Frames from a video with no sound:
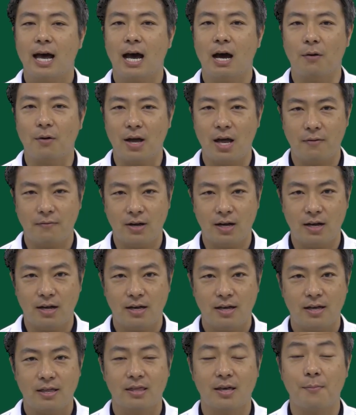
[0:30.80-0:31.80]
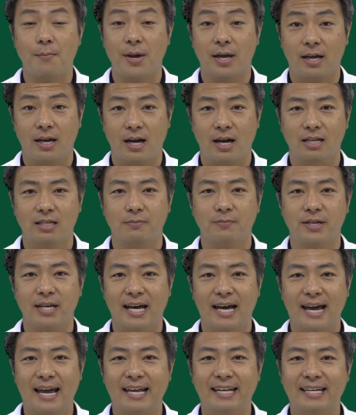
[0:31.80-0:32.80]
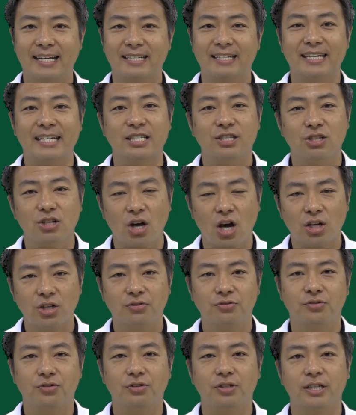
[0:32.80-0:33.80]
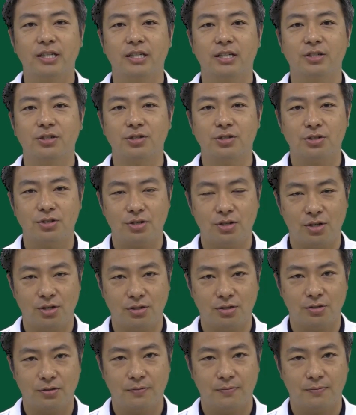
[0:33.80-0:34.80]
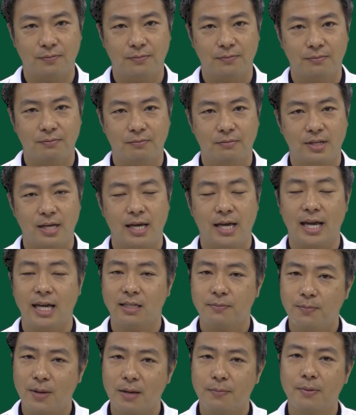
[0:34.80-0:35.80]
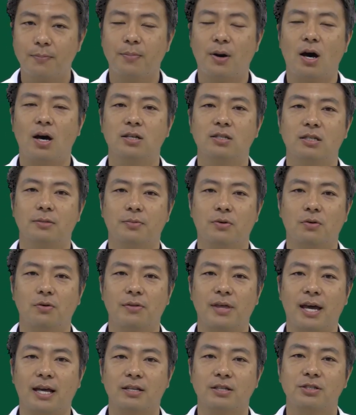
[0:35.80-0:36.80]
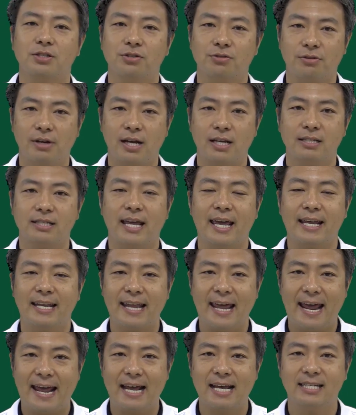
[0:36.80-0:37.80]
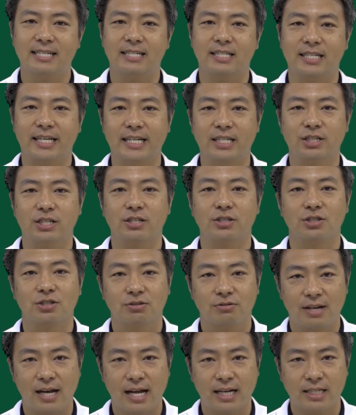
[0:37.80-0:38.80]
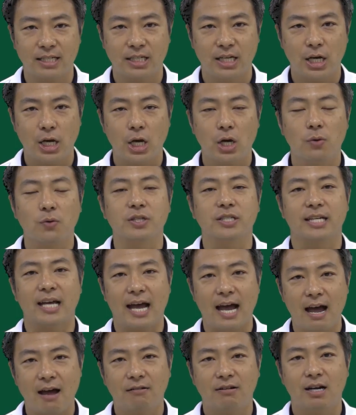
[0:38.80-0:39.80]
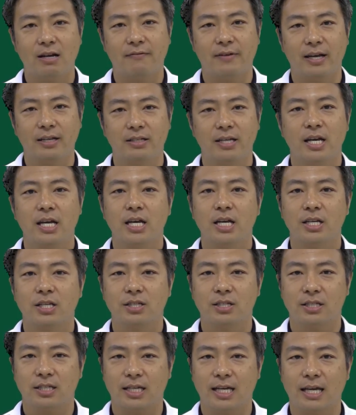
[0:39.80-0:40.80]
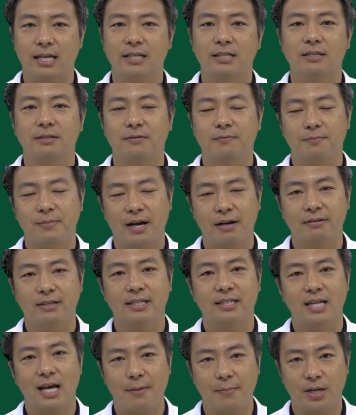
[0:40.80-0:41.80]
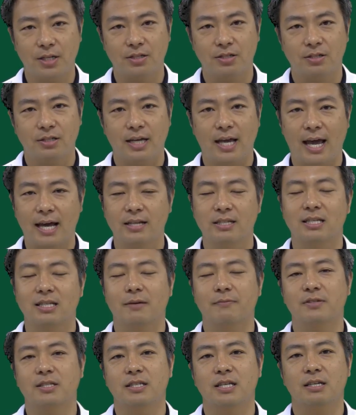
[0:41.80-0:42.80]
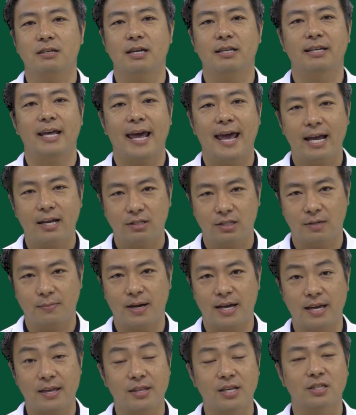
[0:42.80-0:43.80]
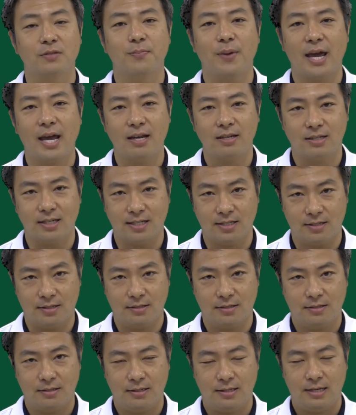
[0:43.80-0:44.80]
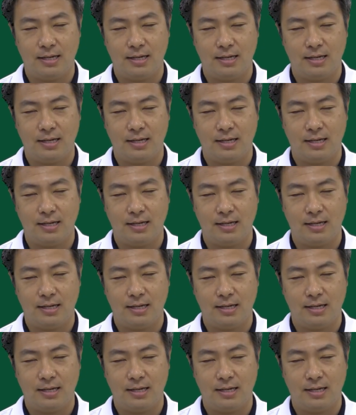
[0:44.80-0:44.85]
However, the mechanism behind it is not fully understood. It may be possible that stress enhances itch and scratch, which aggravate skin's barrier damage and subsequent eczema in these patients.